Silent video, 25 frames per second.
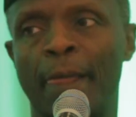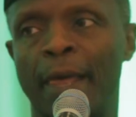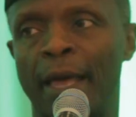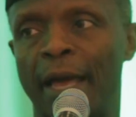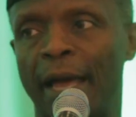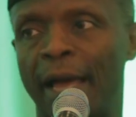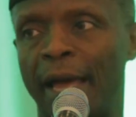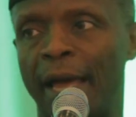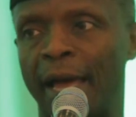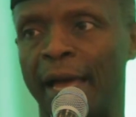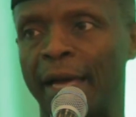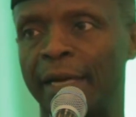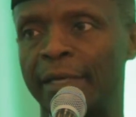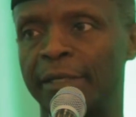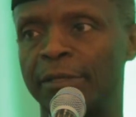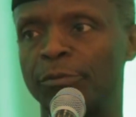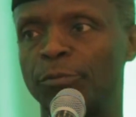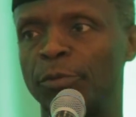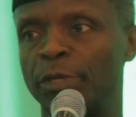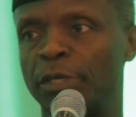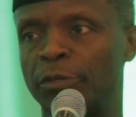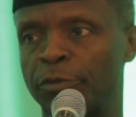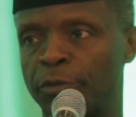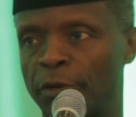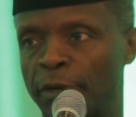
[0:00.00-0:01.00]
and
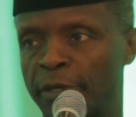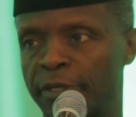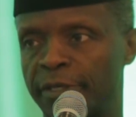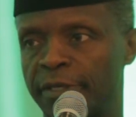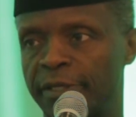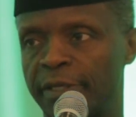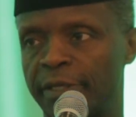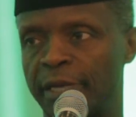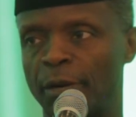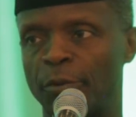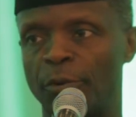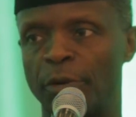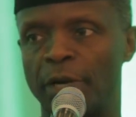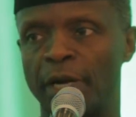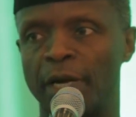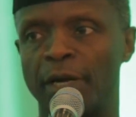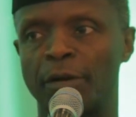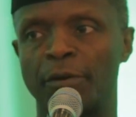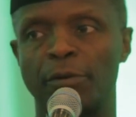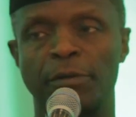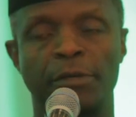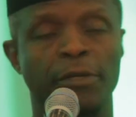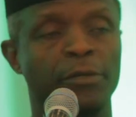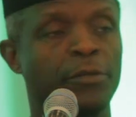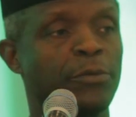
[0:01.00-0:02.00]
we trust that we can
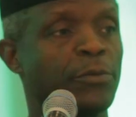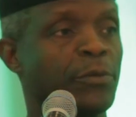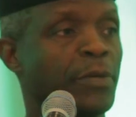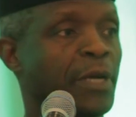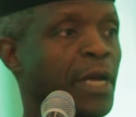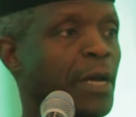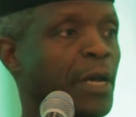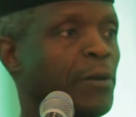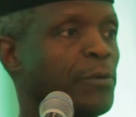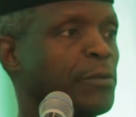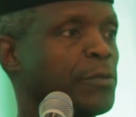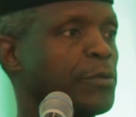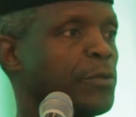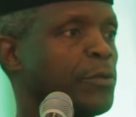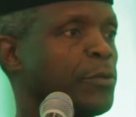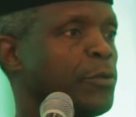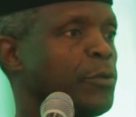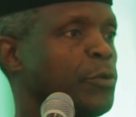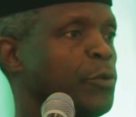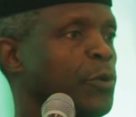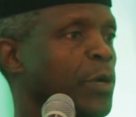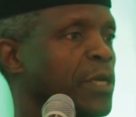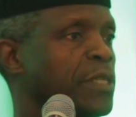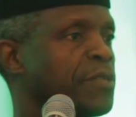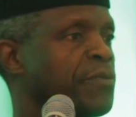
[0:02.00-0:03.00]
continue to count on you